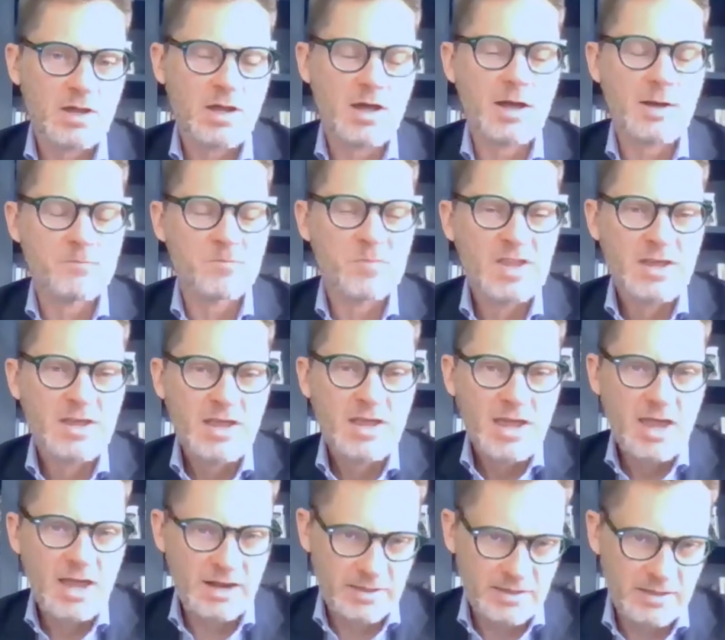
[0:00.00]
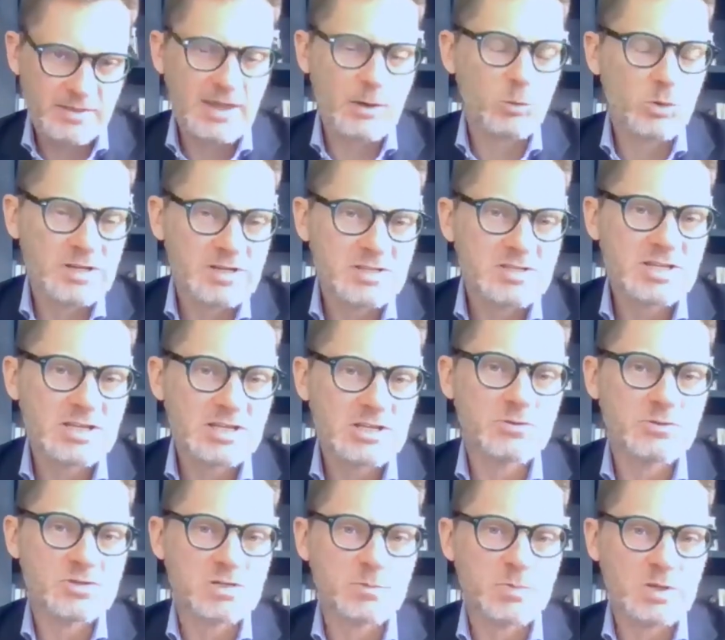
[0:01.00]
And I think that will
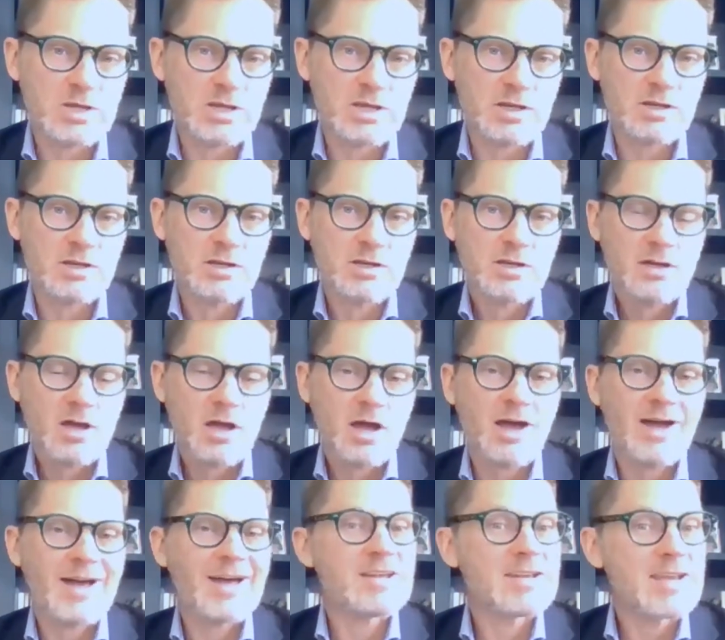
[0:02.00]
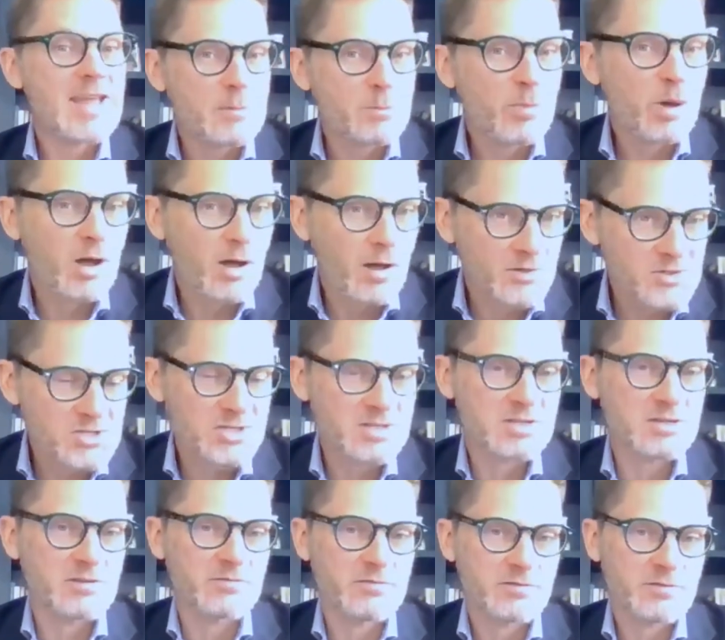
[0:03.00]
continue to be a net
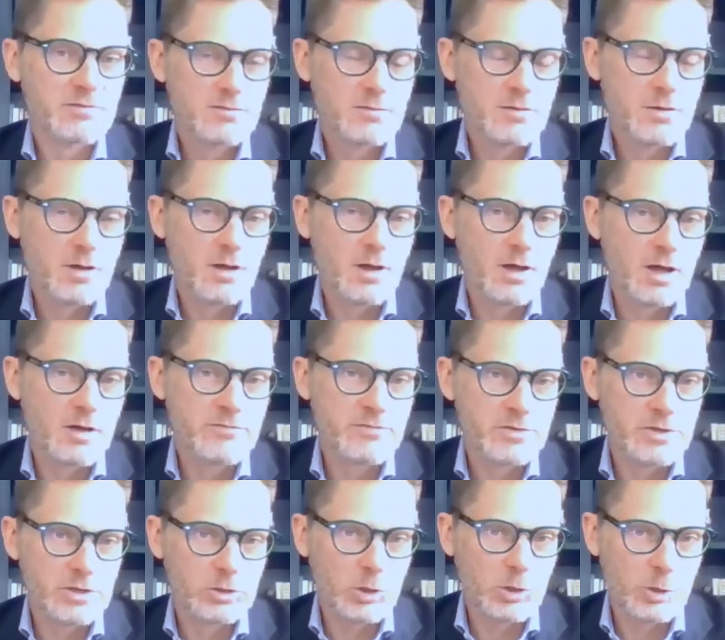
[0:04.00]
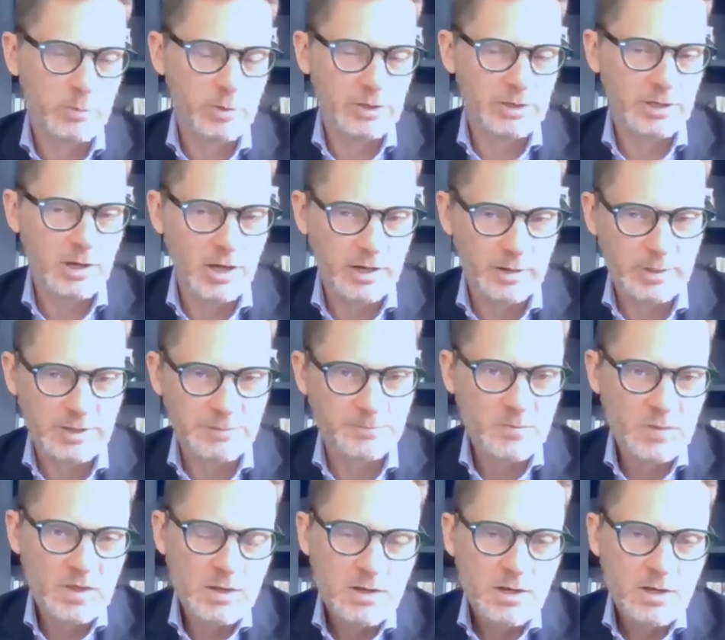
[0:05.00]
positive for the global economy.